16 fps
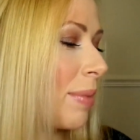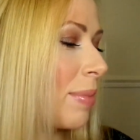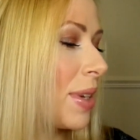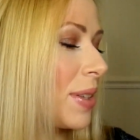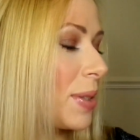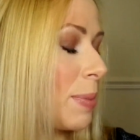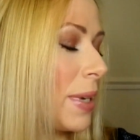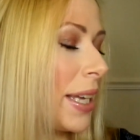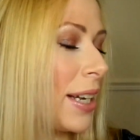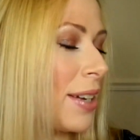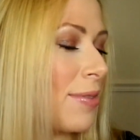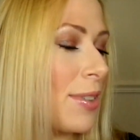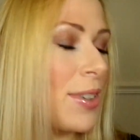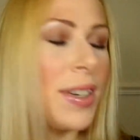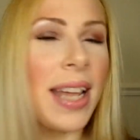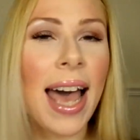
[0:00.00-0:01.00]
Speaking of
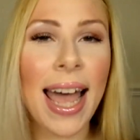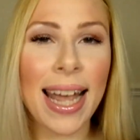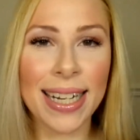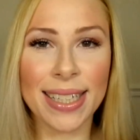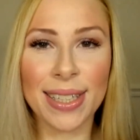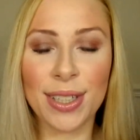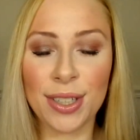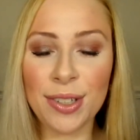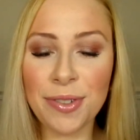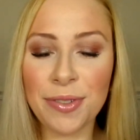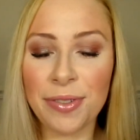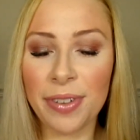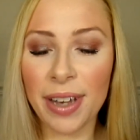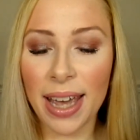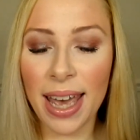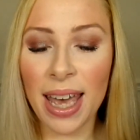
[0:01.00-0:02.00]
under eye
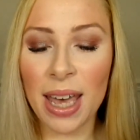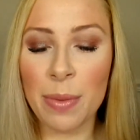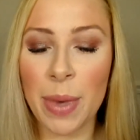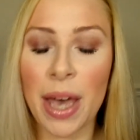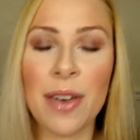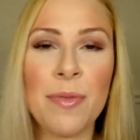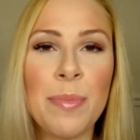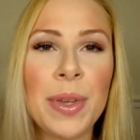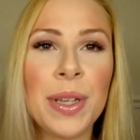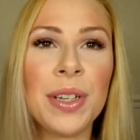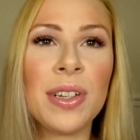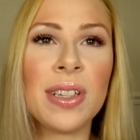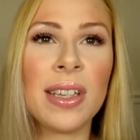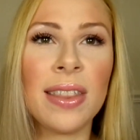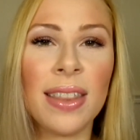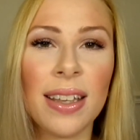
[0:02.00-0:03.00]
stuff, I've been
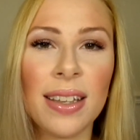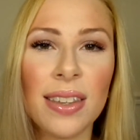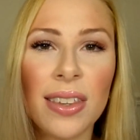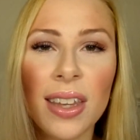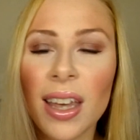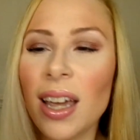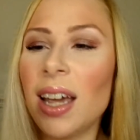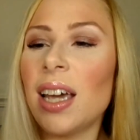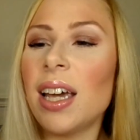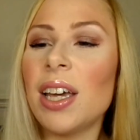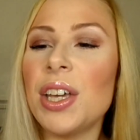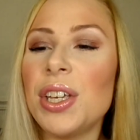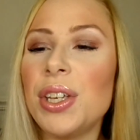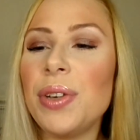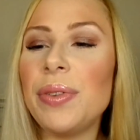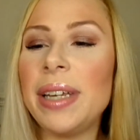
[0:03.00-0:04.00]
using this
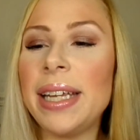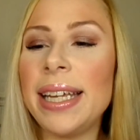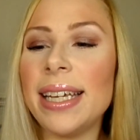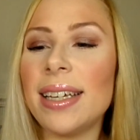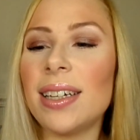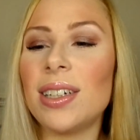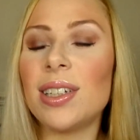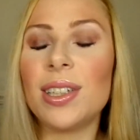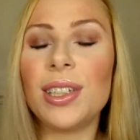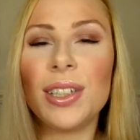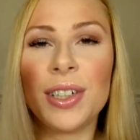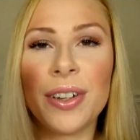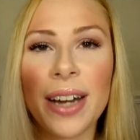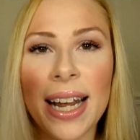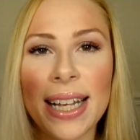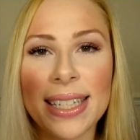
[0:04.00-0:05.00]
Younique
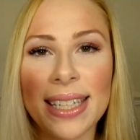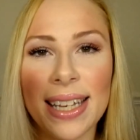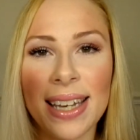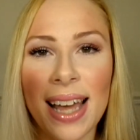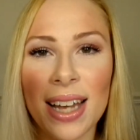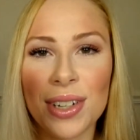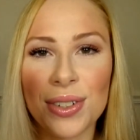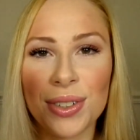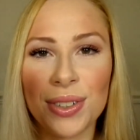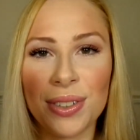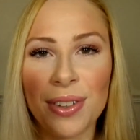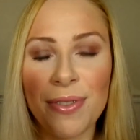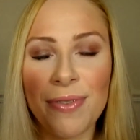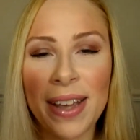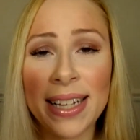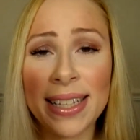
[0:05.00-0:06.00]
Glorious Natural
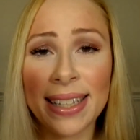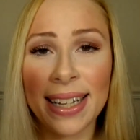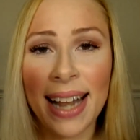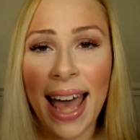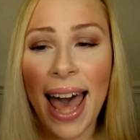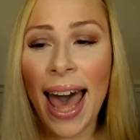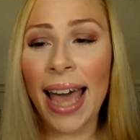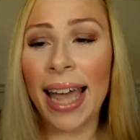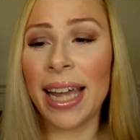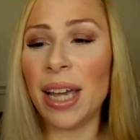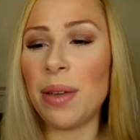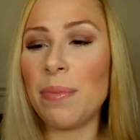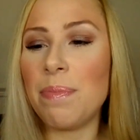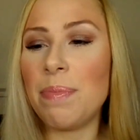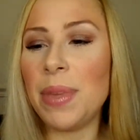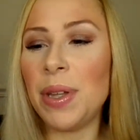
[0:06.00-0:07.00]
Face and Eye
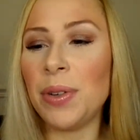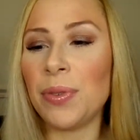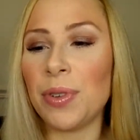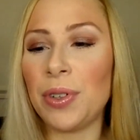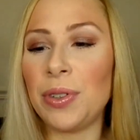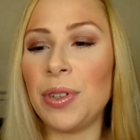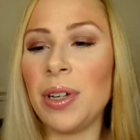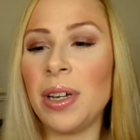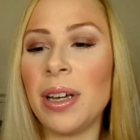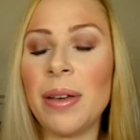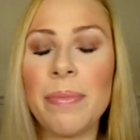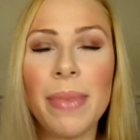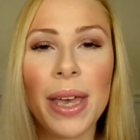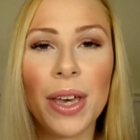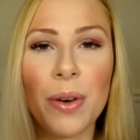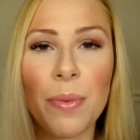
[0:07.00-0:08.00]
Mineral
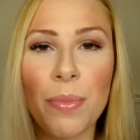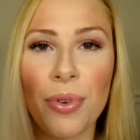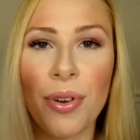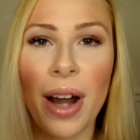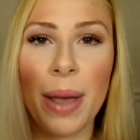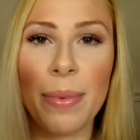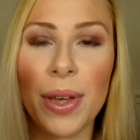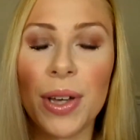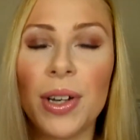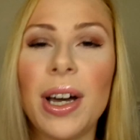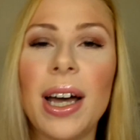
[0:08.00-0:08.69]
Makeup Primer